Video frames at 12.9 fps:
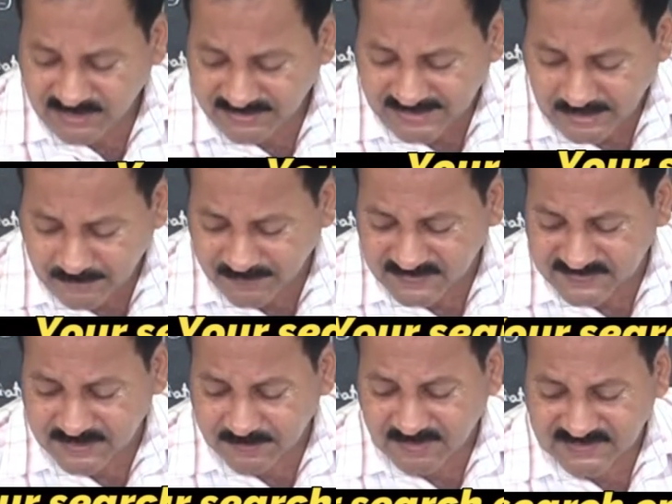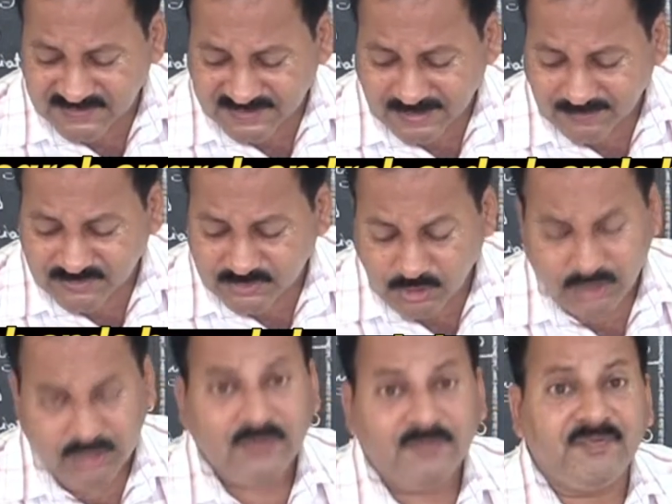10% means it comes
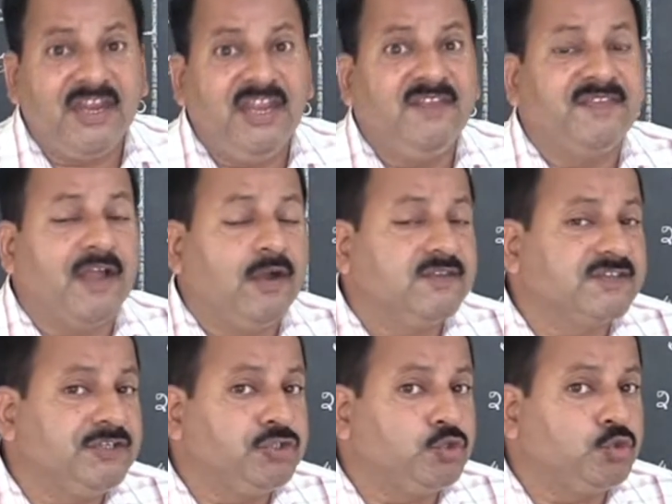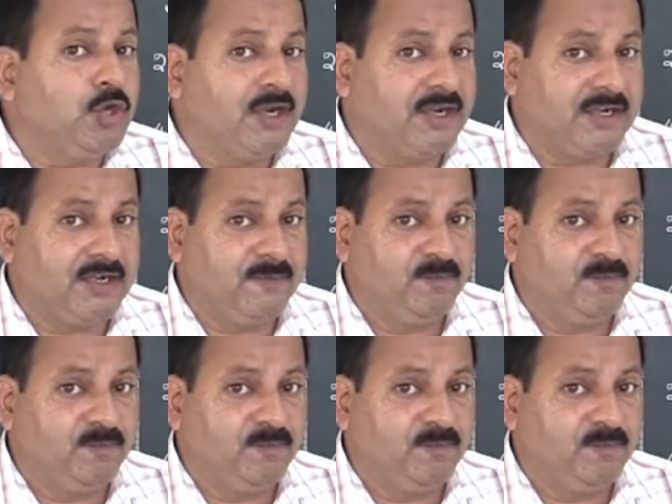to 3,200.